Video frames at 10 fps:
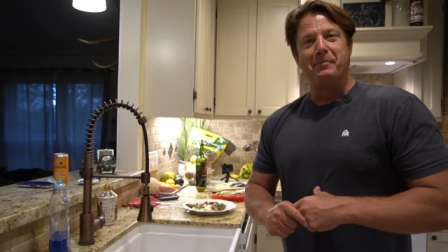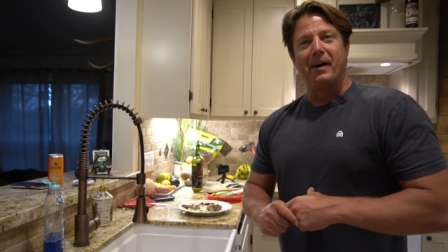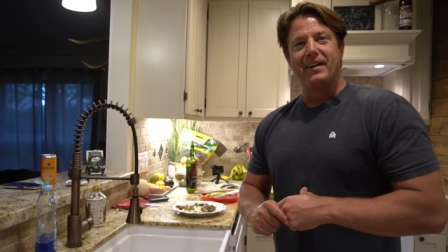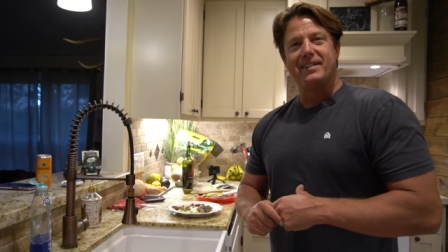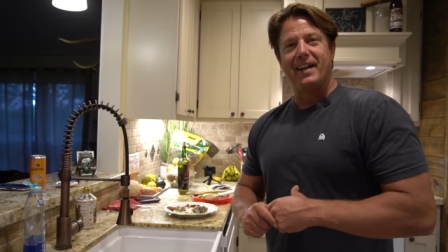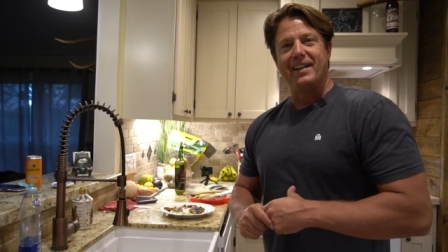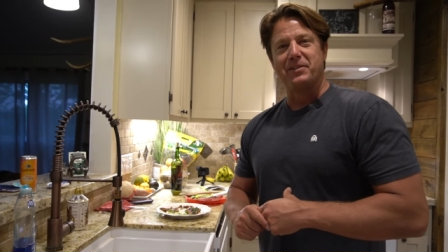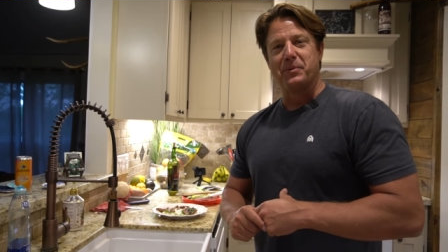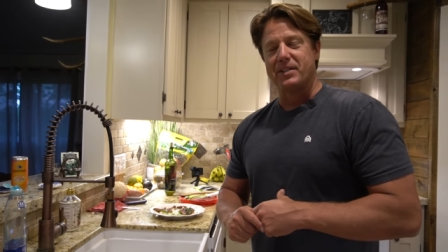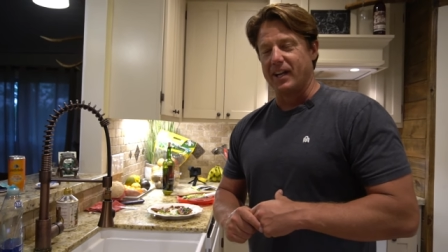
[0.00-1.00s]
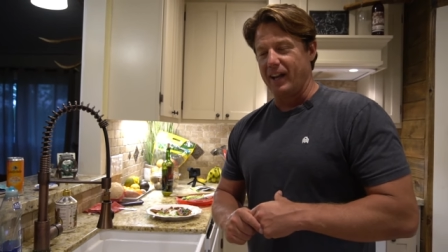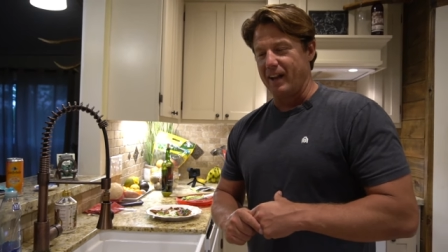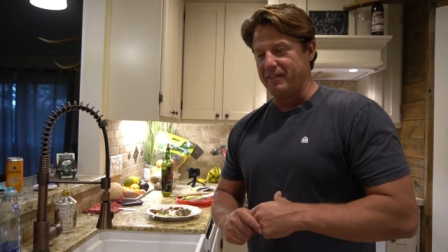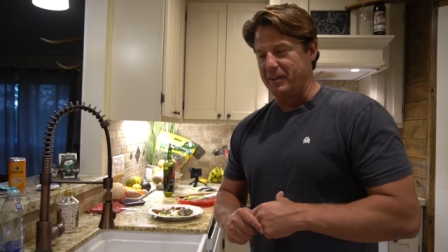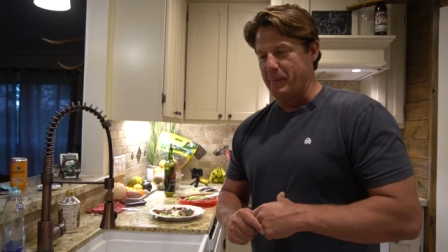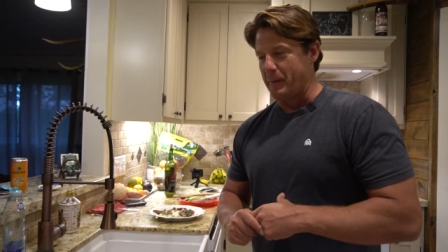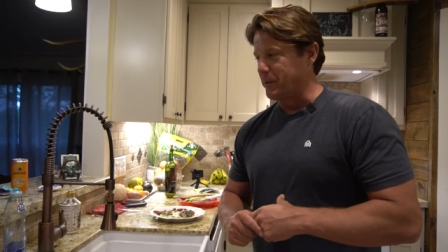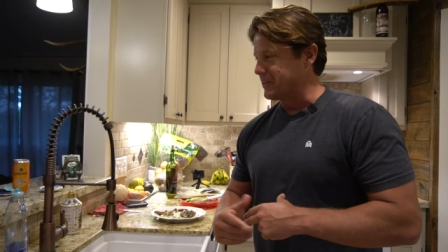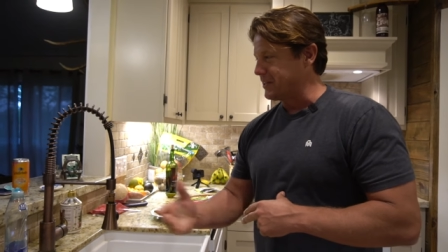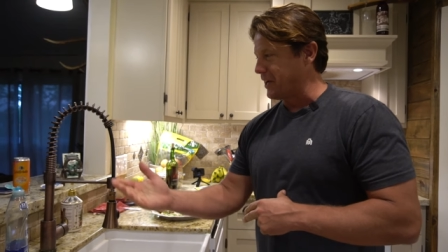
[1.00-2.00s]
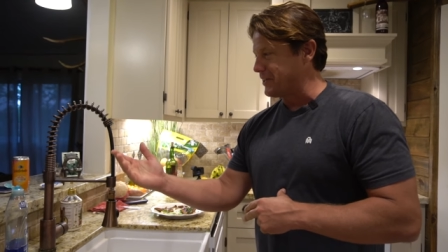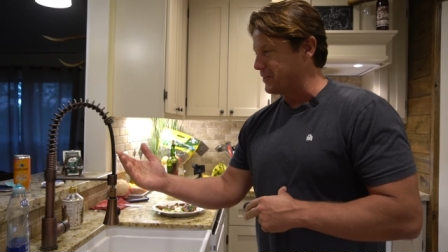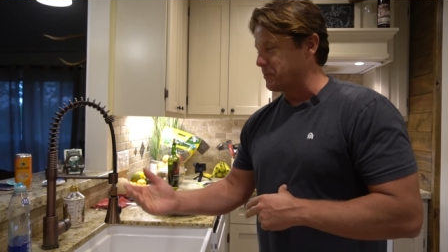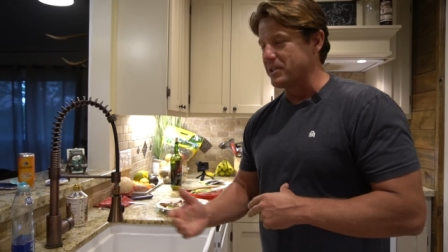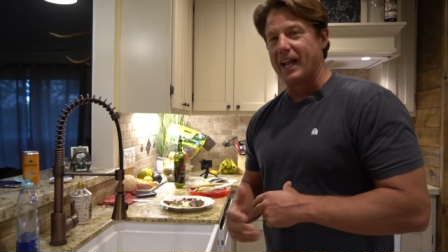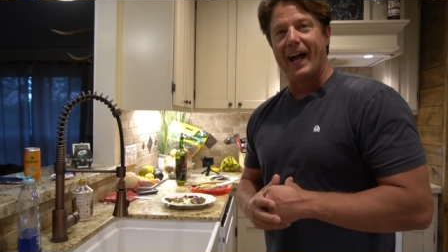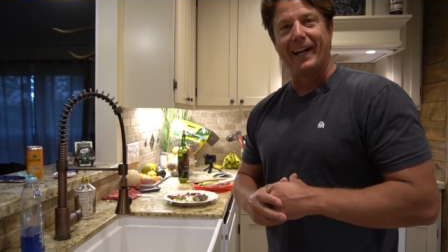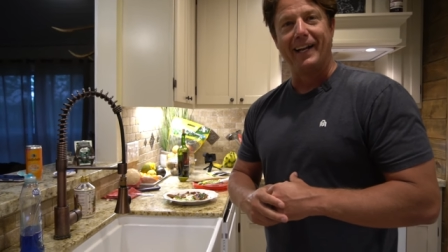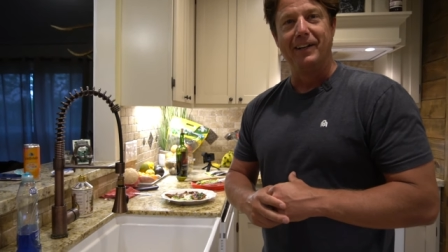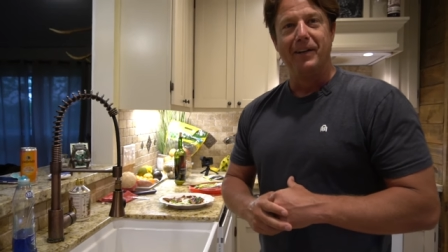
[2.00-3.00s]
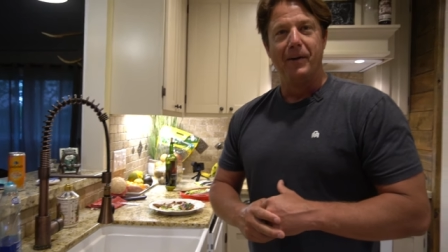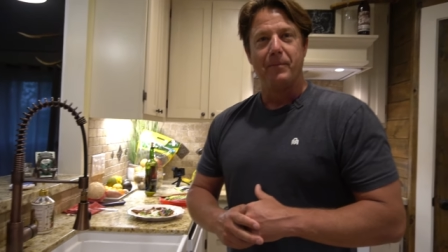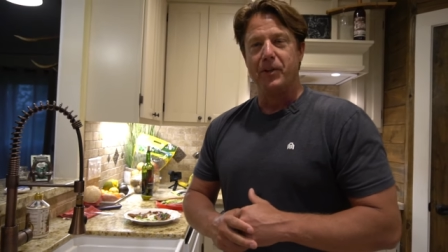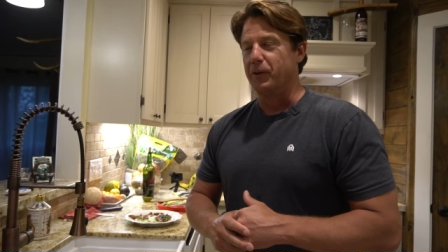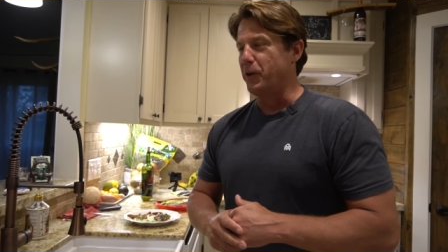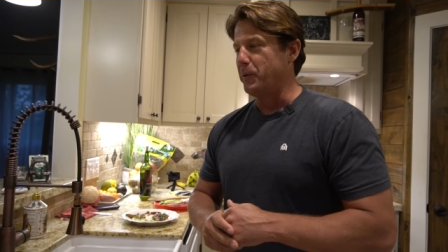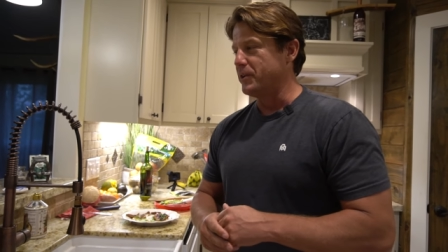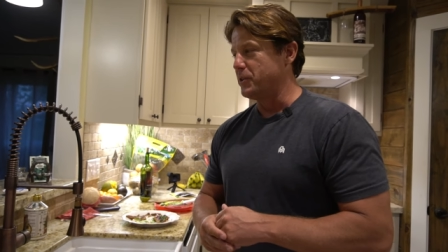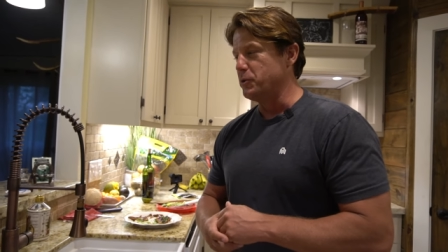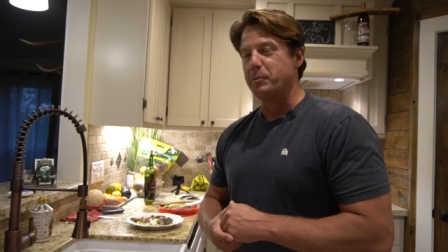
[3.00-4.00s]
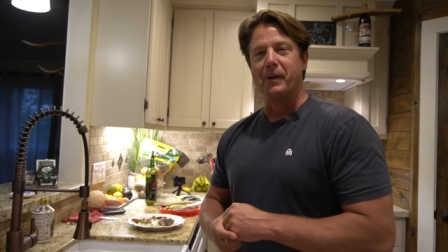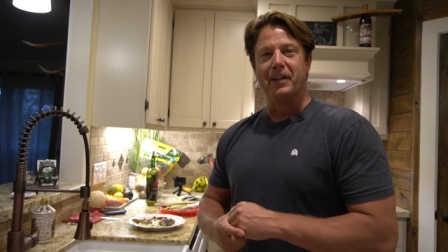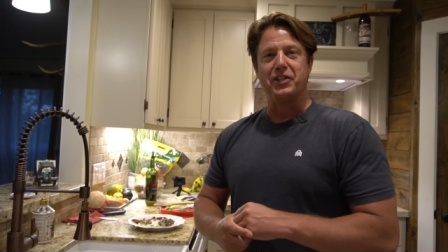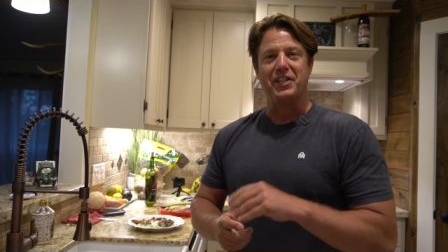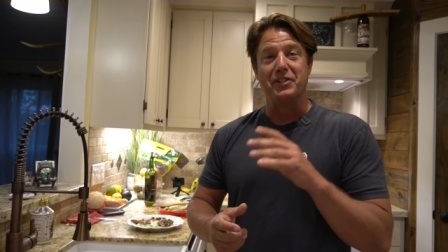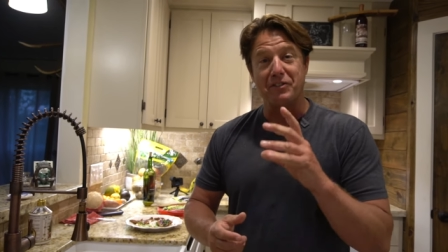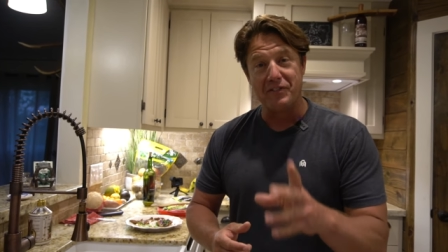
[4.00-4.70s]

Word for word: my taste was an 11 and my presentation was lacking. You'll notice whose plate she's